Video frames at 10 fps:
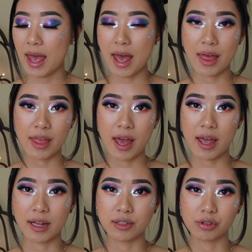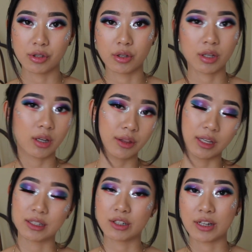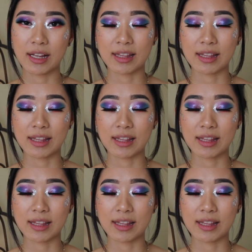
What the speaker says: And then just looking at the internet,